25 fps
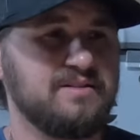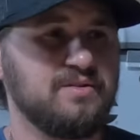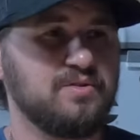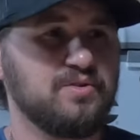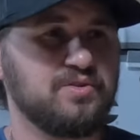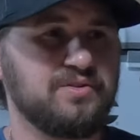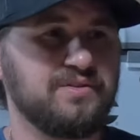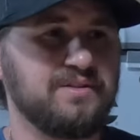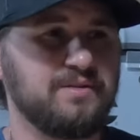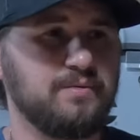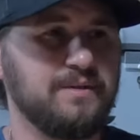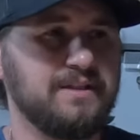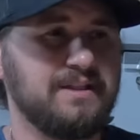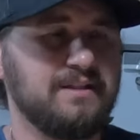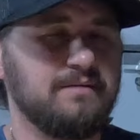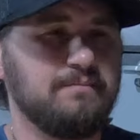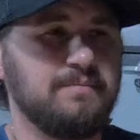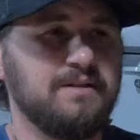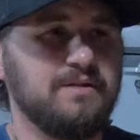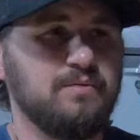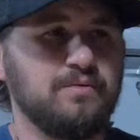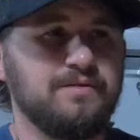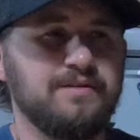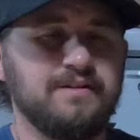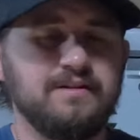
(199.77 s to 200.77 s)
Usually we can
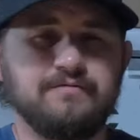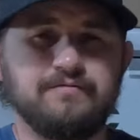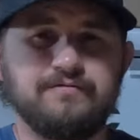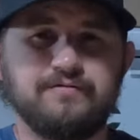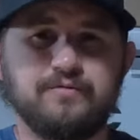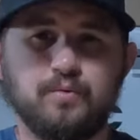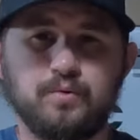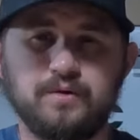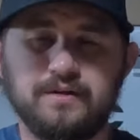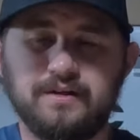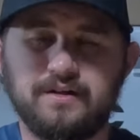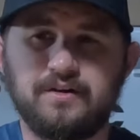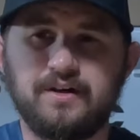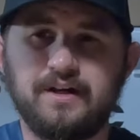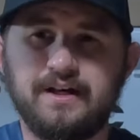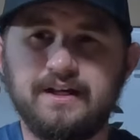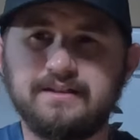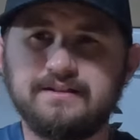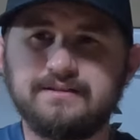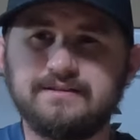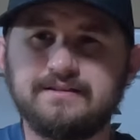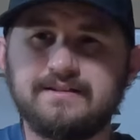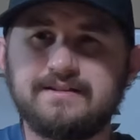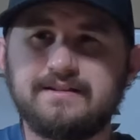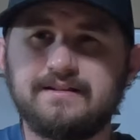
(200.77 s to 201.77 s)
be within 4
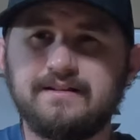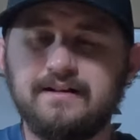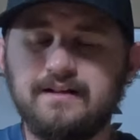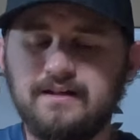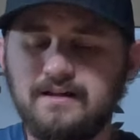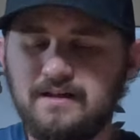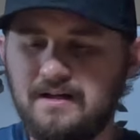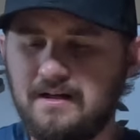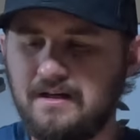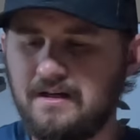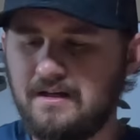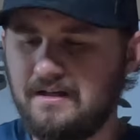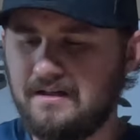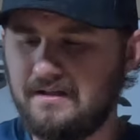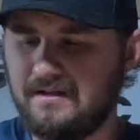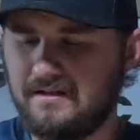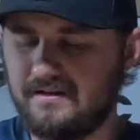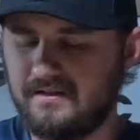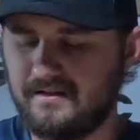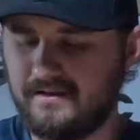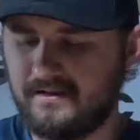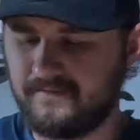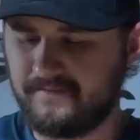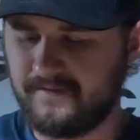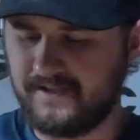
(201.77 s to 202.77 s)
grains
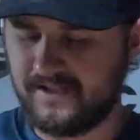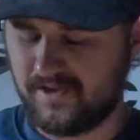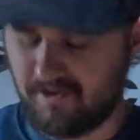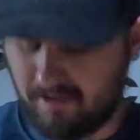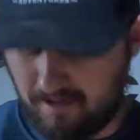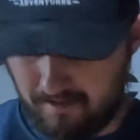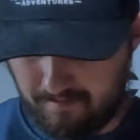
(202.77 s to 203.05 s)
of each